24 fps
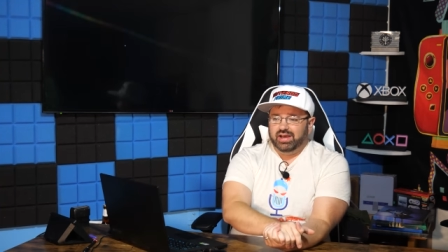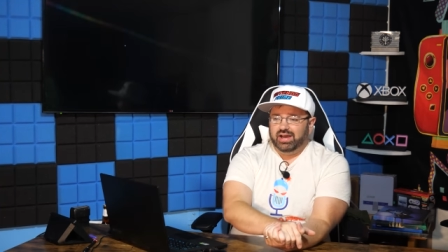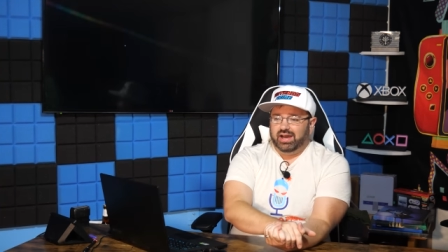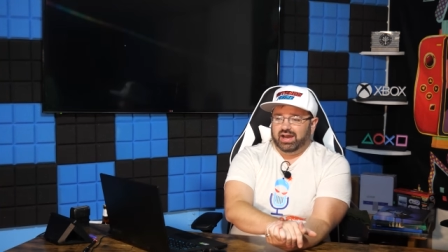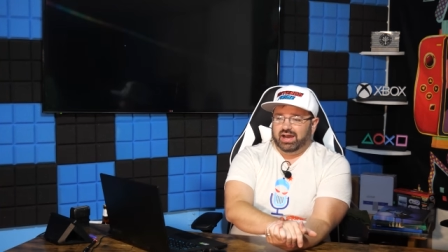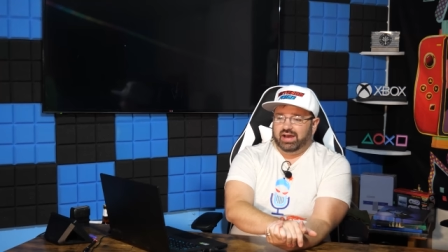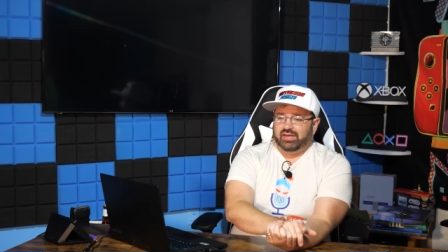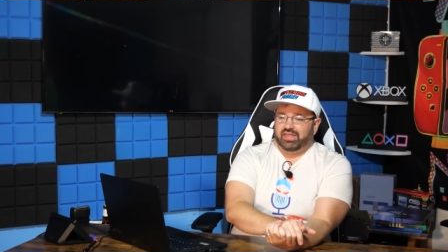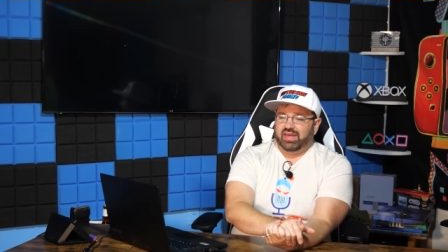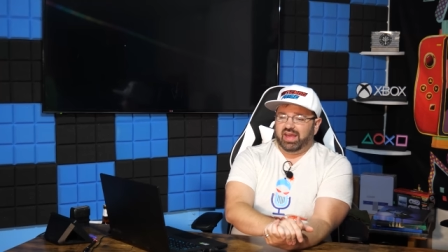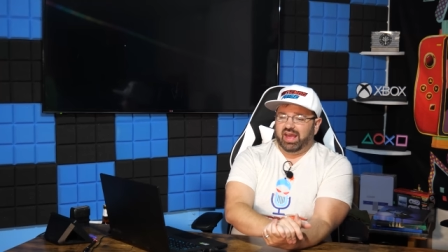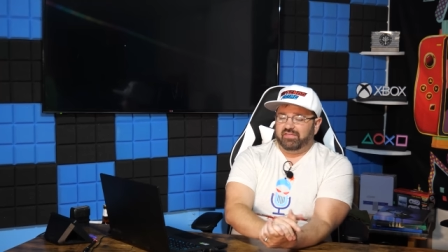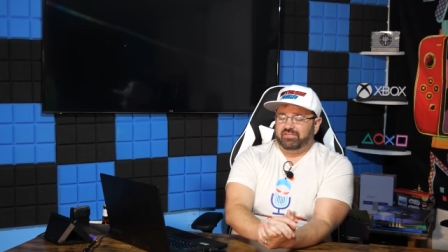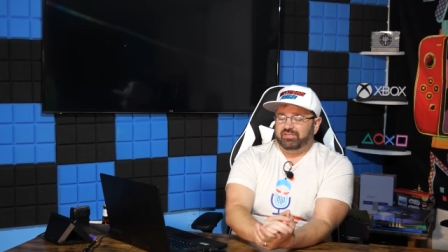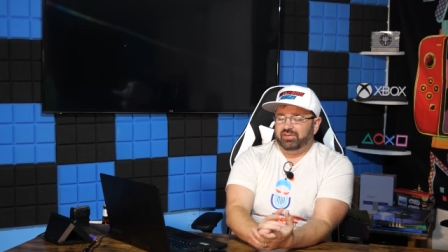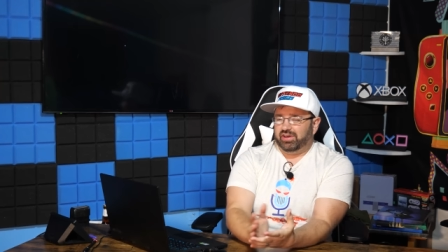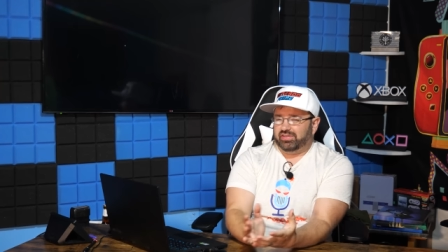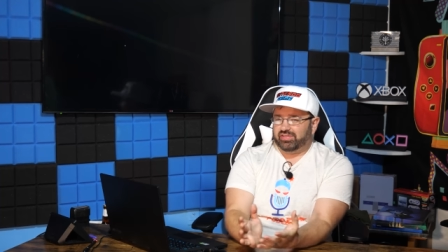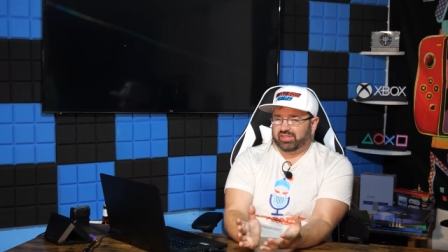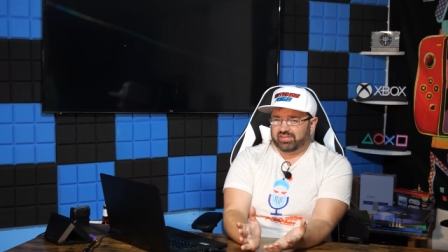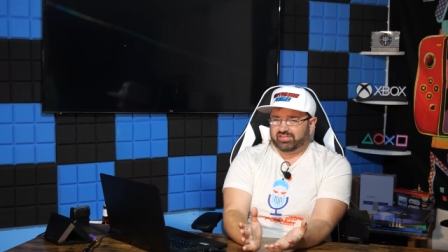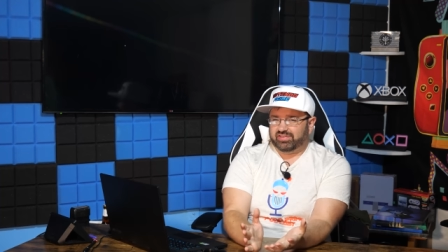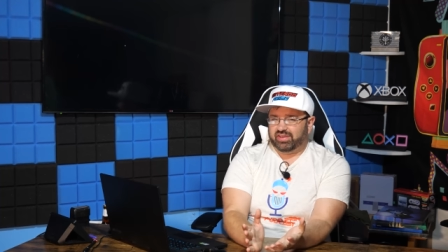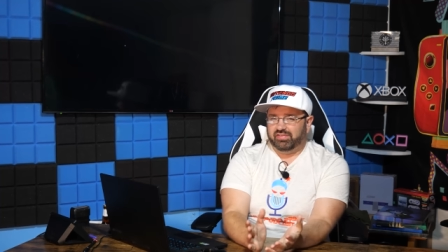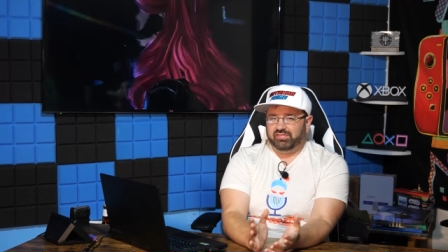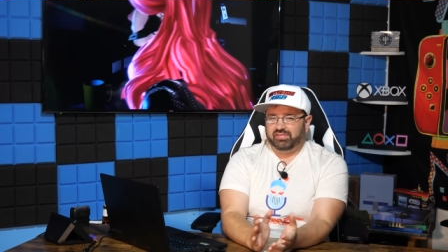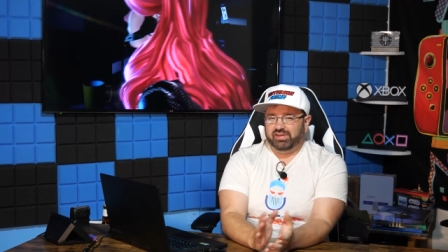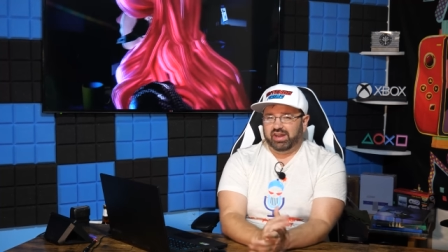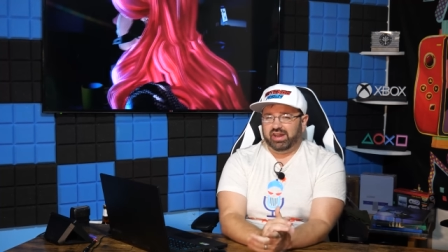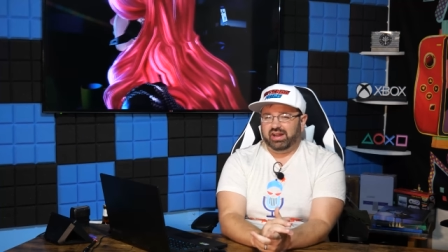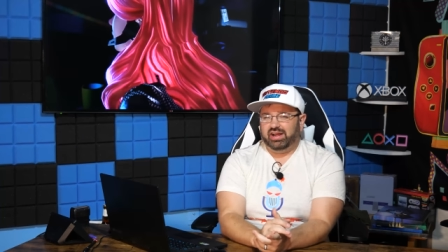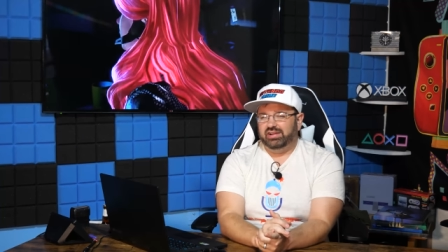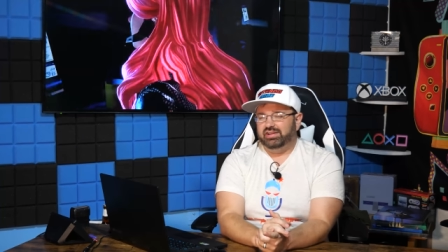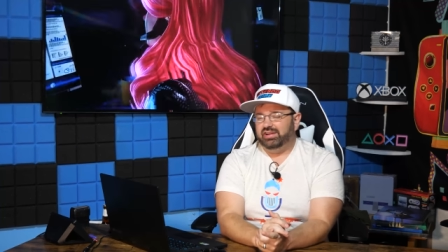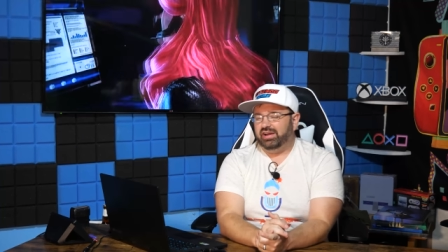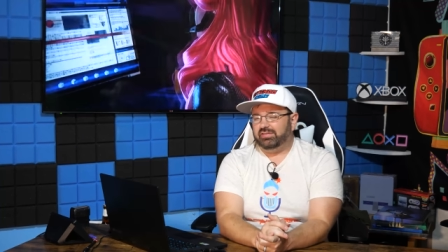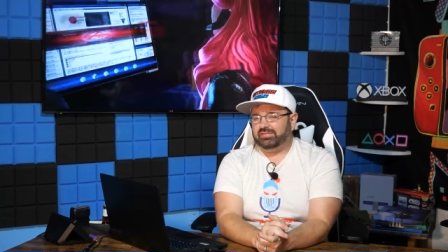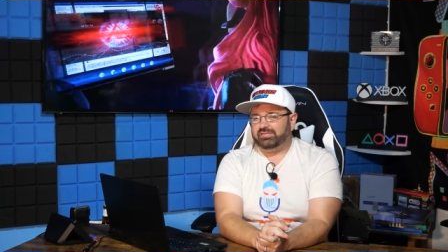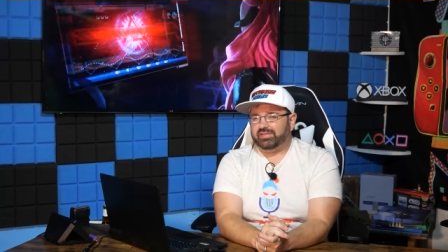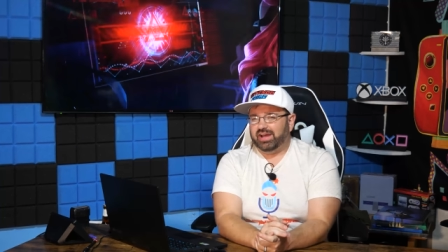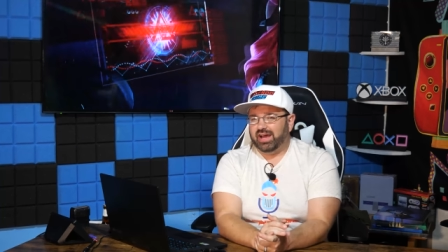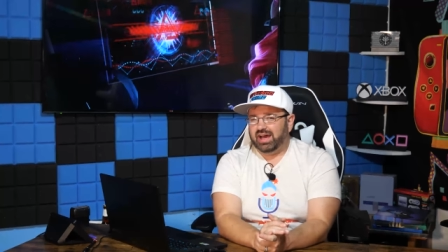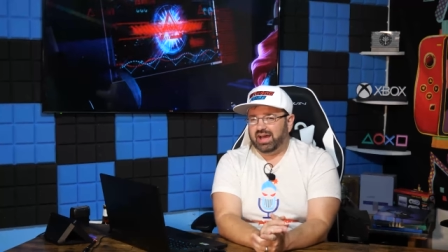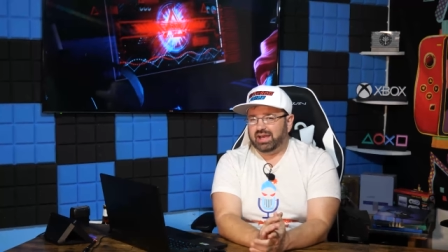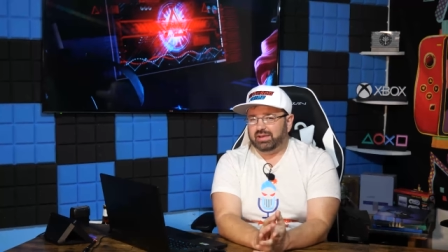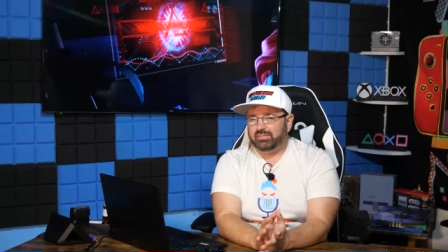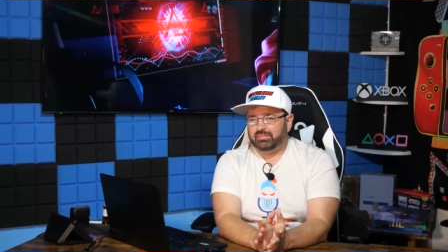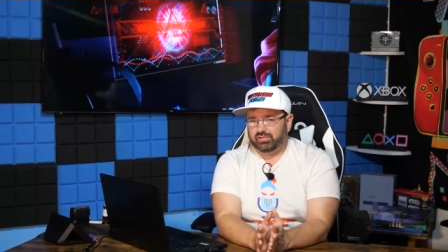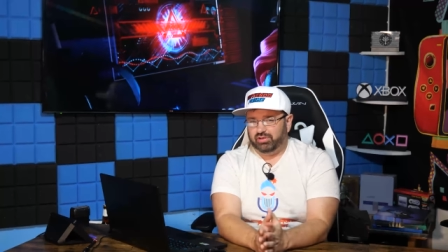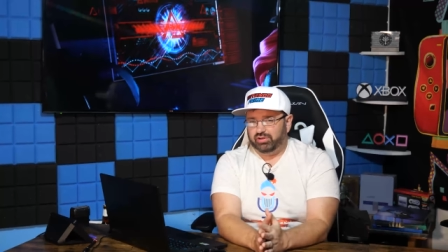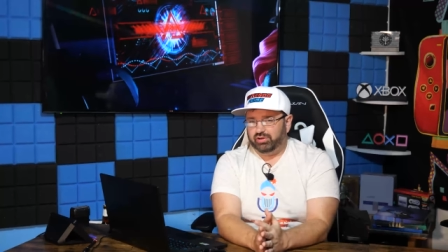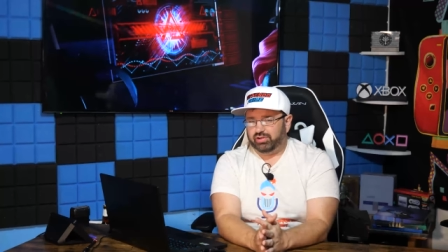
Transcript: Uh, that I feel like that's given it enough time.